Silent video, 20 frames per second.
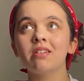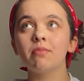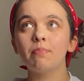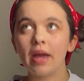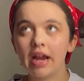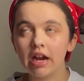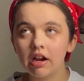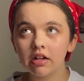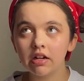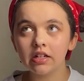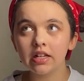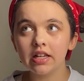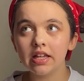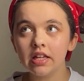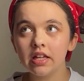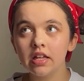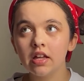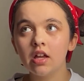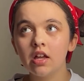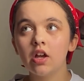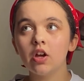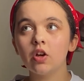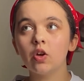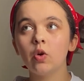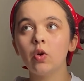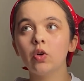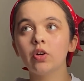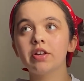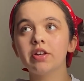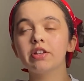apparently,
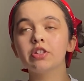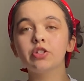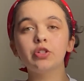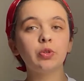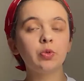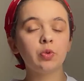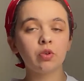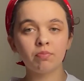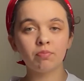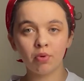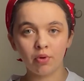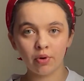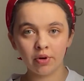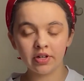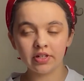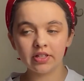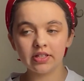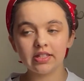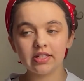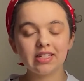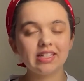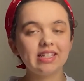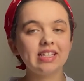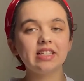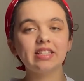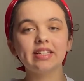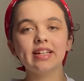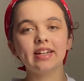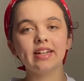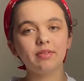according to reports, he's
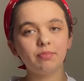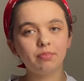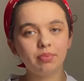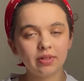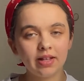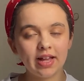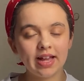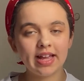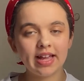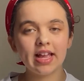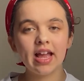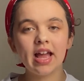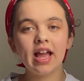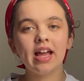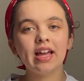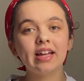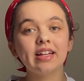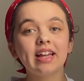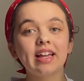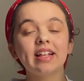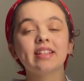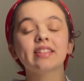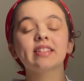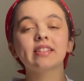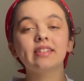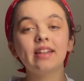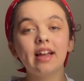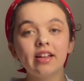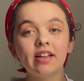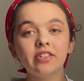gonna play against
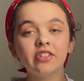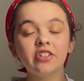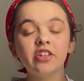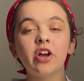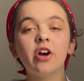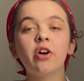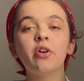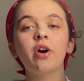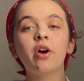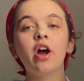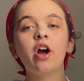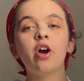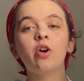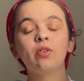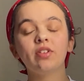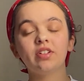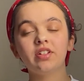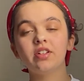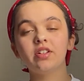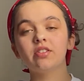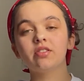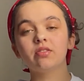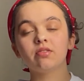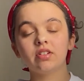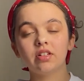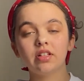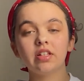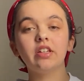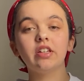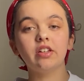Lazio, which is
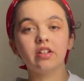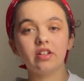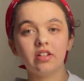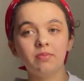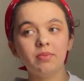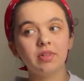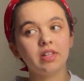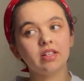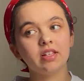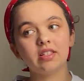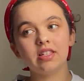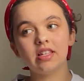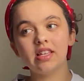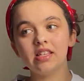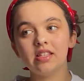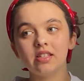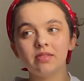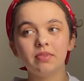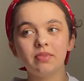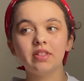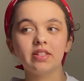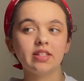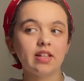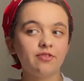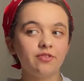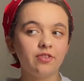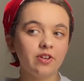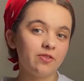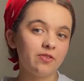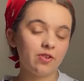really good because he's been
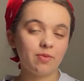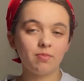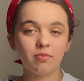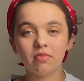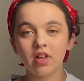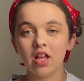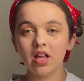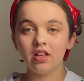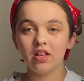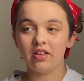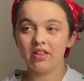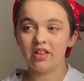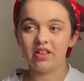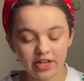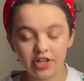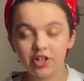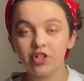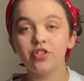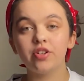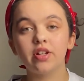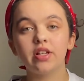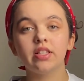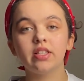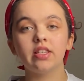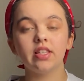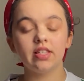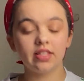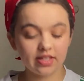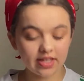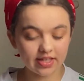suffering from injuries
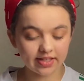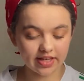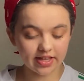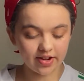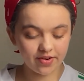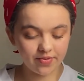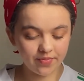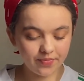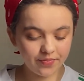this season.